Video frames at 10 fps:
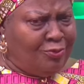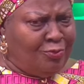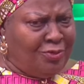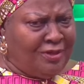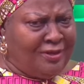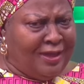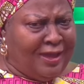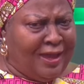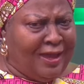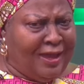made
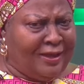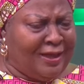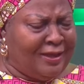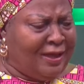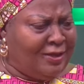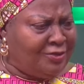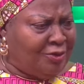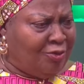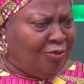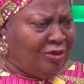that I can't
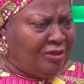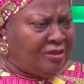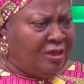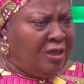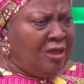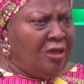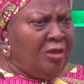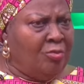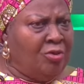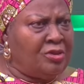recall it,
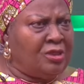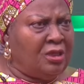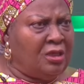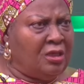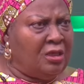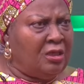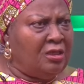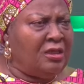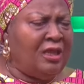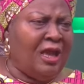but
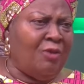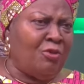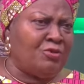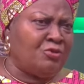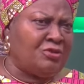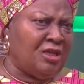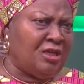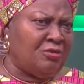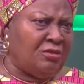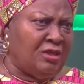I want to tell
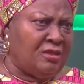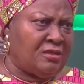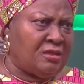you this.